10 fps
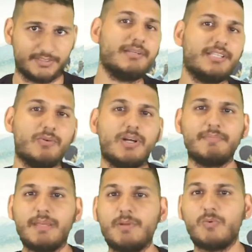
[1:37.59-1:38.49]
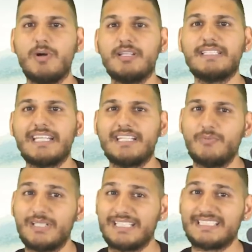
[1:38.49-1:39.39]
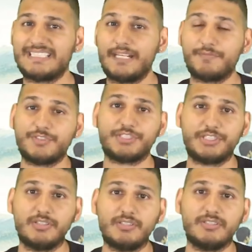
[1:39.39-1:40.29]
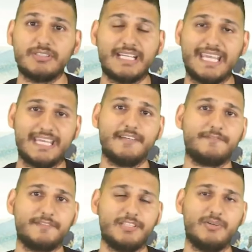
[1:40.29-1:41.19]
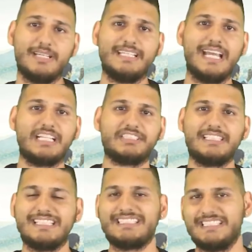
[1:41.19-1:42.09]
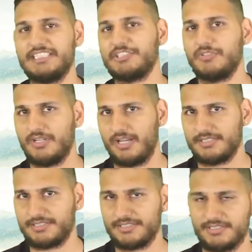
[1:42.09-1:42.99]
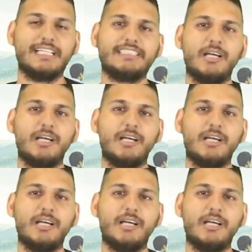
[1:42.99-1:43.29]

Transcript: And you know what, maybe one day we can say for certain if, you know, it actually exists or not. Next